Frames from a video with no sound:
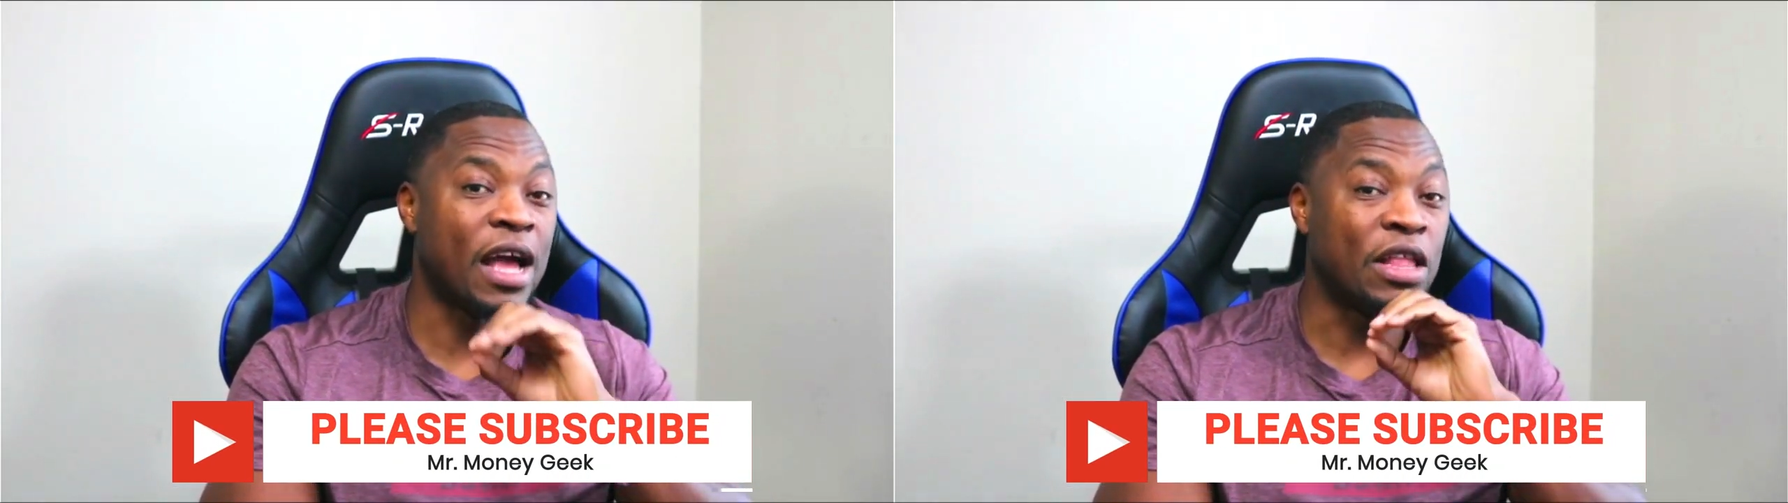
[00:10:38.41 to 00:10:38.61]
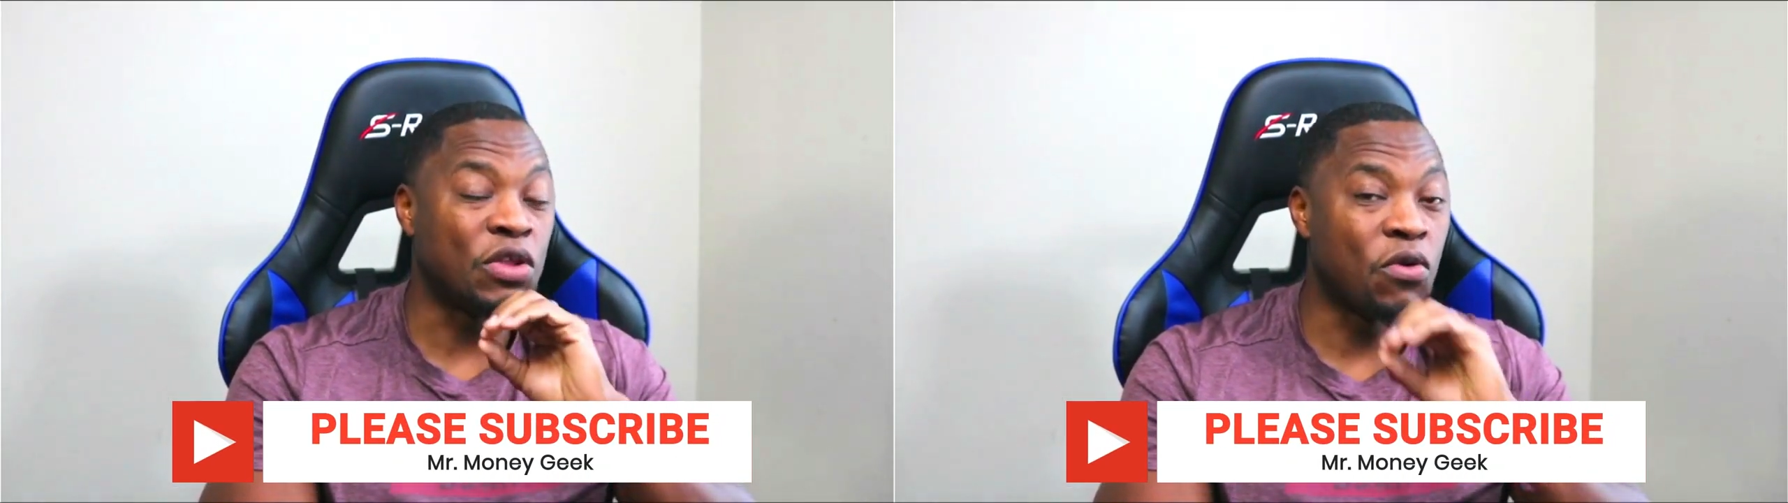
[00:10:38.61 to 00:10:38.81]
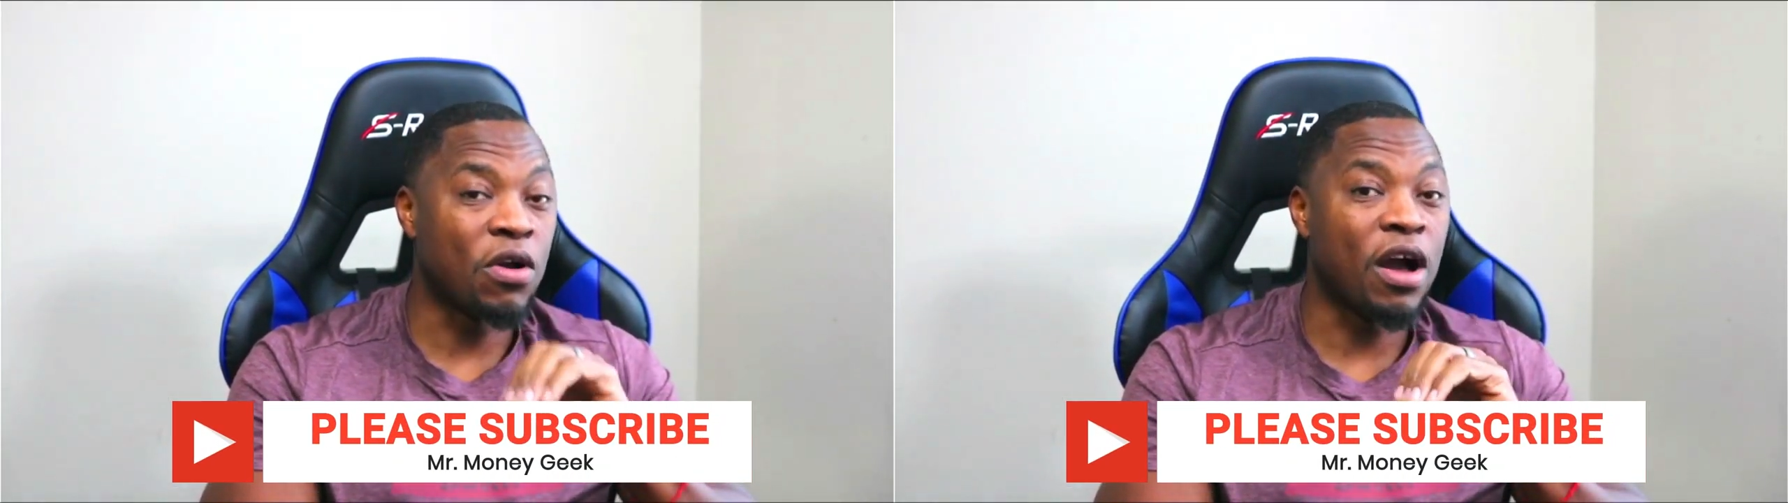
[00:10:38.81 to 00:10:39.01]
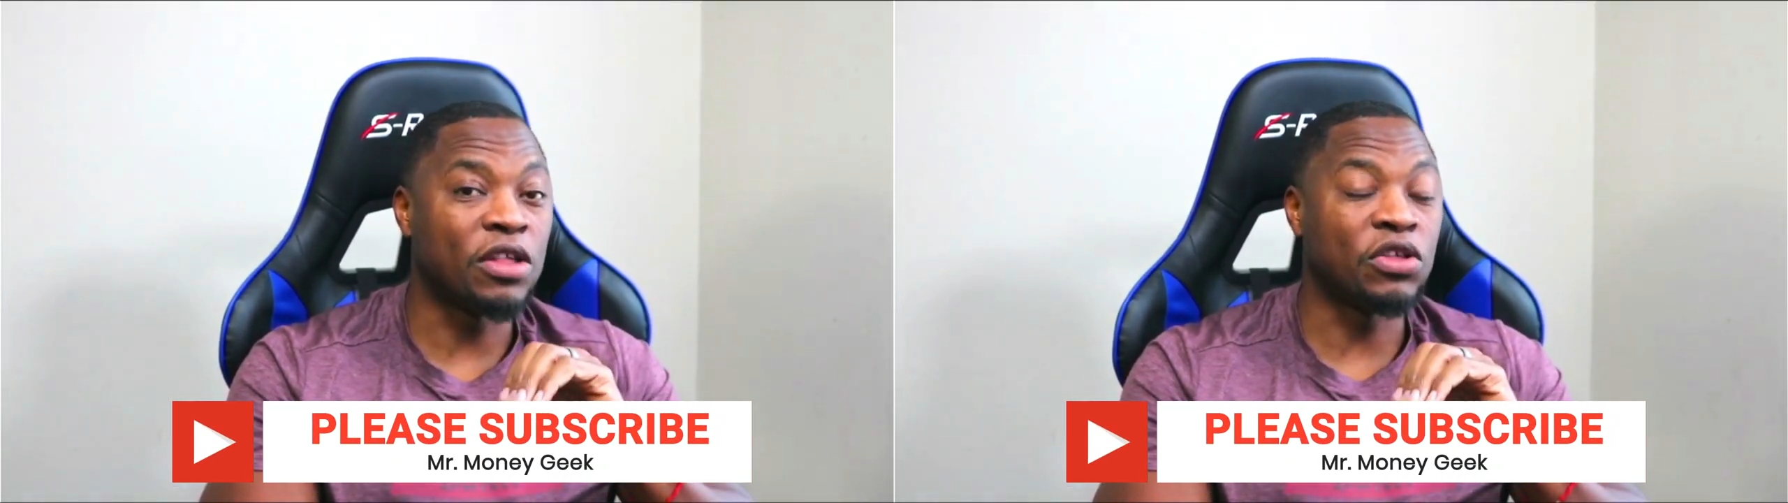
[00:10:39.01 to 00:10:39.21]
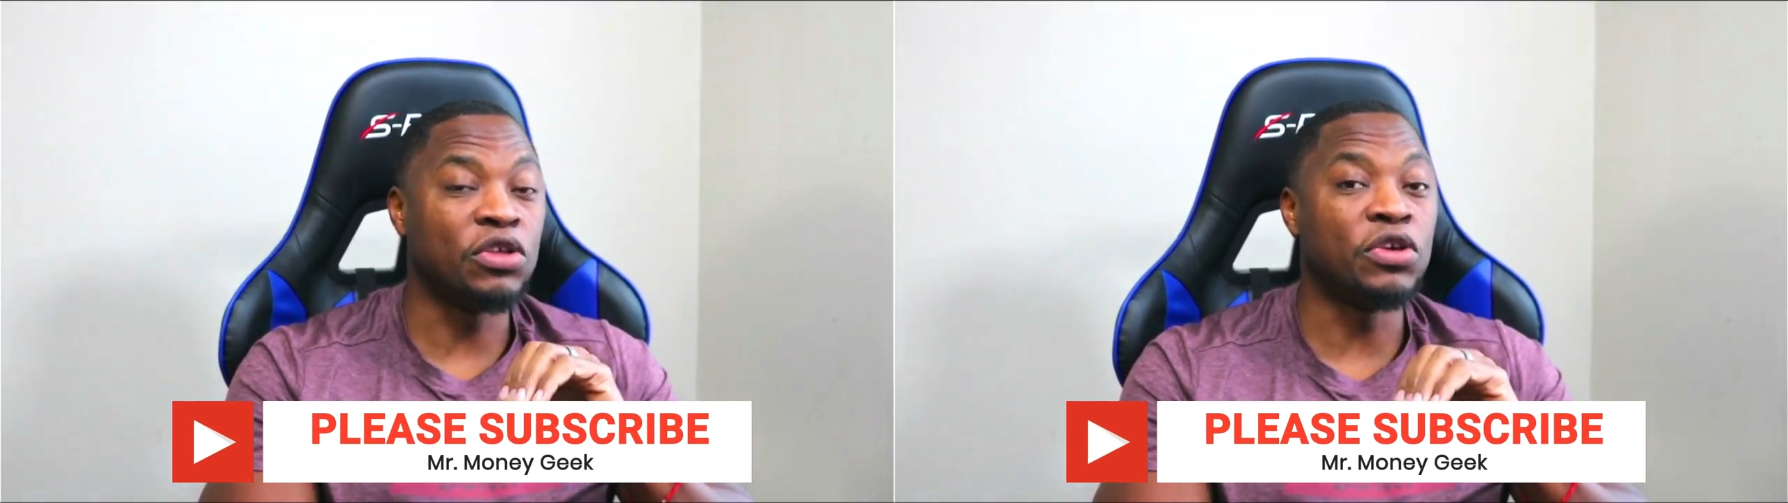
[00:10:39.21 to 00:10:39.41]
at no
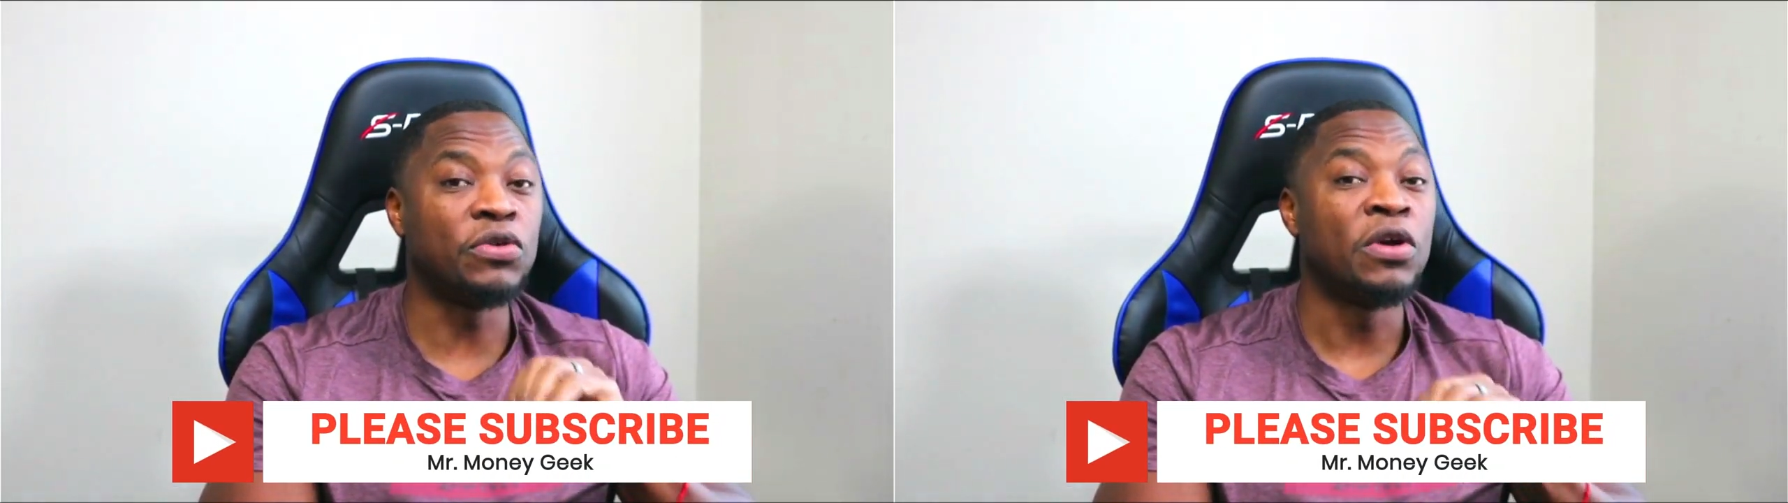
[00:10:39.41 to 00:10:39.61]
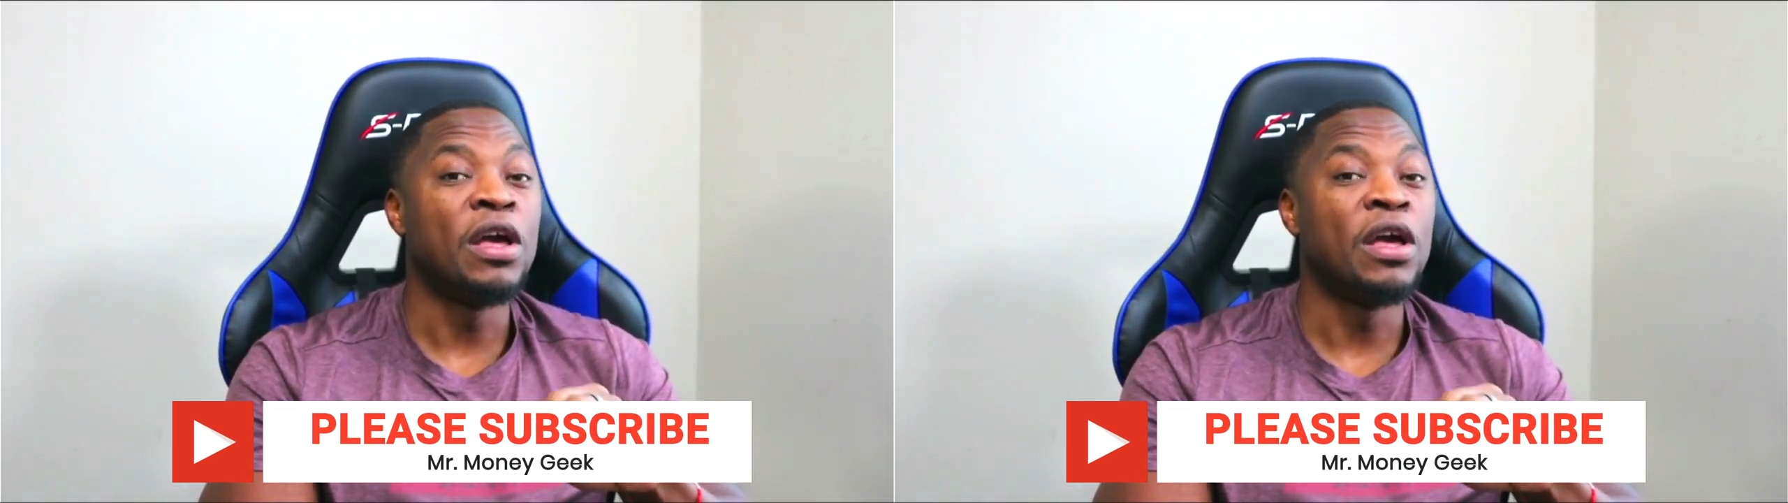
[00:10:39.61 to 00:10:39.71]
cost to you